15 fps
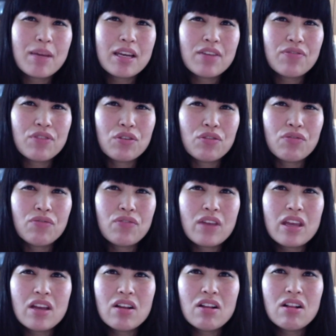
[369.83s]
And if you
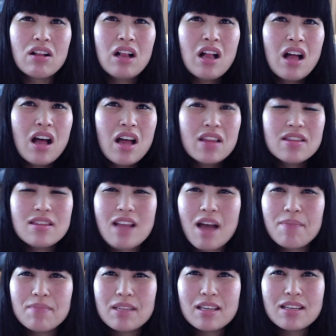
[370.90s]
feel
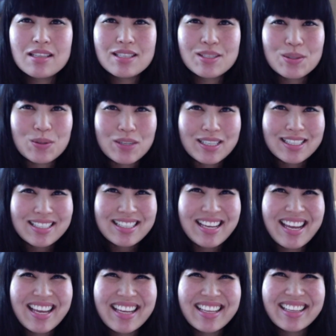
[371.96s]
numbness or
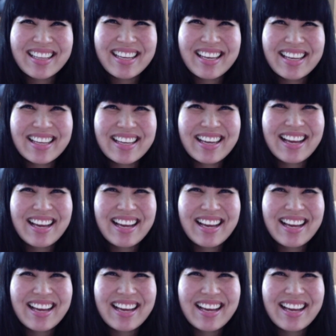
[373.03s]
tingling